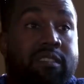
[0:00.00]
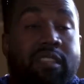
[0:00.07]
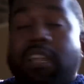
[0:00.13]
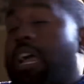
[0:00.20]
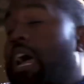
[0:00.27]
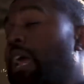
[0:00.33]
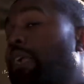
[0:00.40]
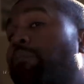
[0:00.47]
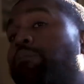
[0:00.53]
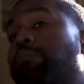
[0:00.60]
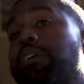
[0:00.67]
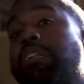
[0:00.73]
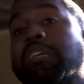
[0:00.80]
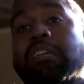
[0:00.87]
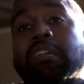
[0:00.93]
Like I don't
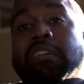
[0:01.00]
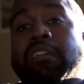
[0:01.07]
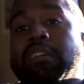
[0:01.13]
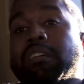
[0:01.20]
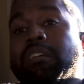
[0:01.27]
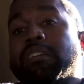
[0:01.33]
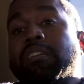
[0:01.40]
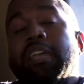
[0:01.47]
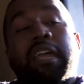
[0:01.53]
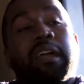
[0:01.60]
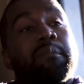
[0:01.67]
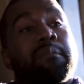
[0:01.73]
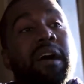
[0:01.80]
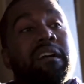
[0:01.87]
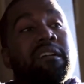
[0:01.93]
really care
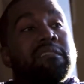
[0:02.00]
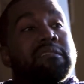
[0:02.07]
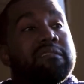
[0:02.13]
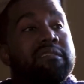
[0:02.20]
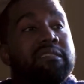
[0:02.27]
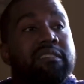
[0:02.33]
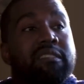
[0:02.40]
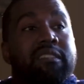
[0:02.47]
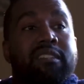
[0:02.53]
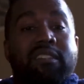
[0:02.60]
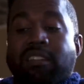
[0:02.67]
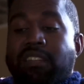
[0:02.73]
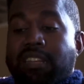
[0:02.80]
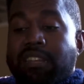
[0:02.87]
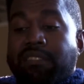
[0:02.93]
about
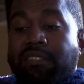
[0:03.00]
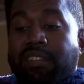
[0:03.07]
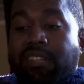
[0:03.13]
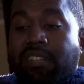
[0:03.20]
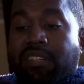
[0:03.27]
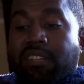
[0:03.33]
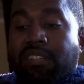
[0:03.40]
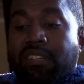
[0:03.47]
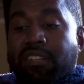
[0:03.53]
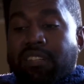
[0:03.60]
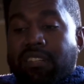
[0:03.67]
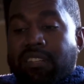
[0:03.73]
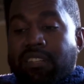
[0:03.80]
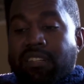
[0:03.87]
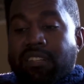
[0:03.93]
living
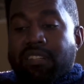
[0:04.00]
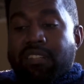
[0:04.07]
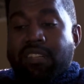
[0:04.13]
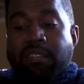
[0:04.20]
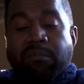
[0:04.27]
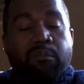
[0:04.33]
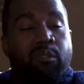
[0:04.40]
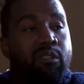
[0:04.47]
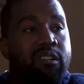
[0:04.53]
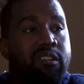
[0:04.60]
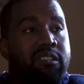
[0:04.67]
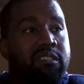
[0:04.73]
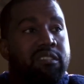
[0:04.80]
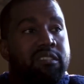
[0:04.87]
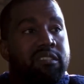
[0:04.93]

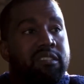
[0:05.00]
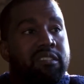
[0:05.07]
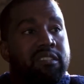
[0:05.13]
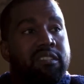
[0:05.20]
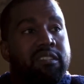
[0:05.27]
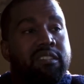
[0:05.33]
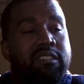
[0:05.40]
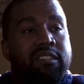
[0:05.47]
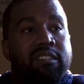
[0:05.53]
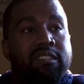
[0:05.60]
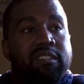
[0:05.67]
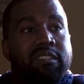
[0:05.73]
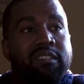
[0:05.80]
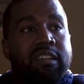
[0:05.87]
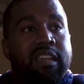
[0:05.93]
anymore.
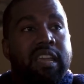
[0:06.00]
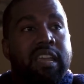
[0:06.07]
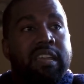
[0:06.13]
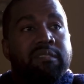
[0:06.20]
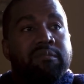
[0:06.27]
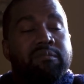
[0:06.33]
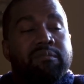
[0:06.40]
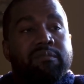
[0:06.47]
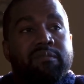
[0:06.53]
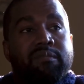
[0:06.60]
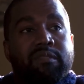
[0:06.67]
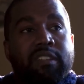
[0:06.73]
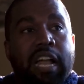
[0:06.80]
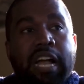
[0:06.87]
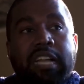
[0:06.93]
And
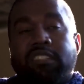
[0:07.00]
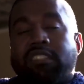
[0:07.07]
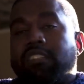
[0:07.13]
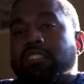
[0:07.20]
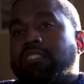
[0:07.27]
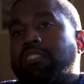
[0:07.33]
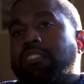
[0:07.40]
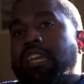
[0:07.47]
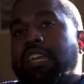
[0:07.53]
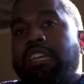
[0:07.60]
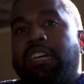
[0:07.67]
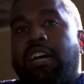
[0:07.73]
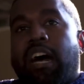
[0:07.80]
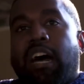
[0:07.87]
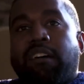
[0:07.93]
I just thank
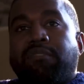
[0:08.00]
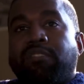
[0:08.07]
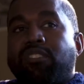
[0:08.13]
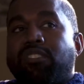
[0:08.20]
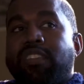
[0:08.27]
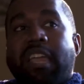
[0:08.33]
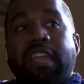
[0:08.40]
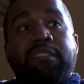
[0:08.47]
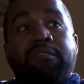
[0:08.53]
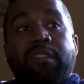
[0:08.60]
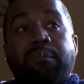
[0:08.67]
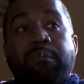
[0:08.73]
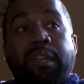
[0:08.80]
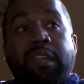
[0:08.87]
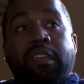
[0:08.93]
God for
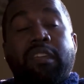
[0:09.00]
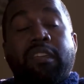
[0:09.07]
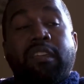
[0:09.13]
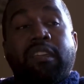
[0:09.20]
saving me